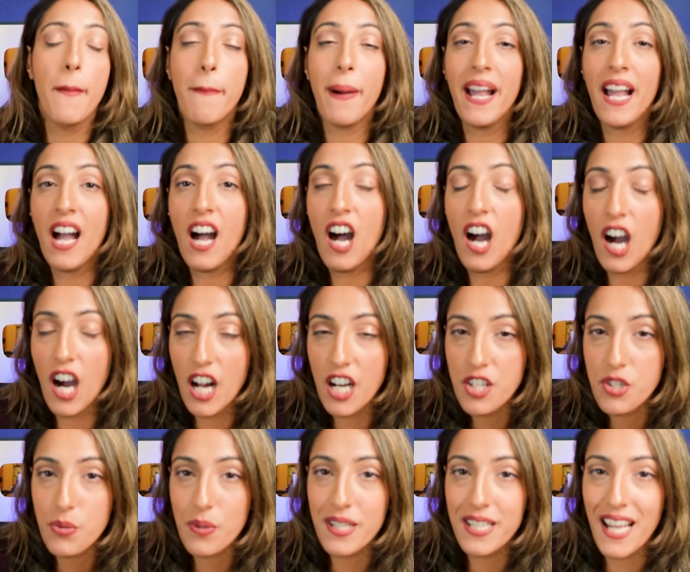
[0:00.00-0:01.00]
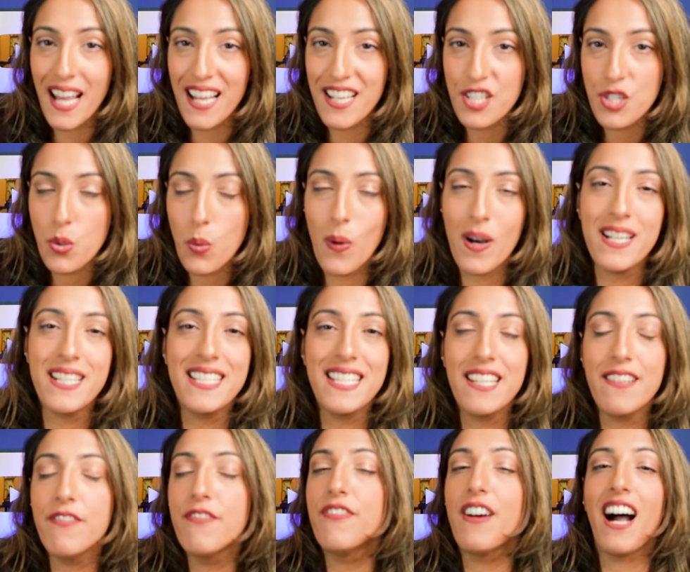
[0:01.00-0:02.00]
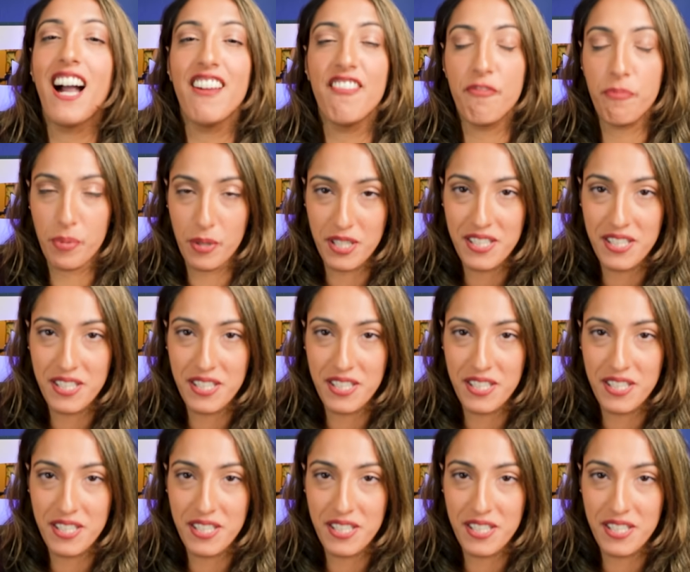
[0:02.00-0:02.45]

by one hundred twenty-five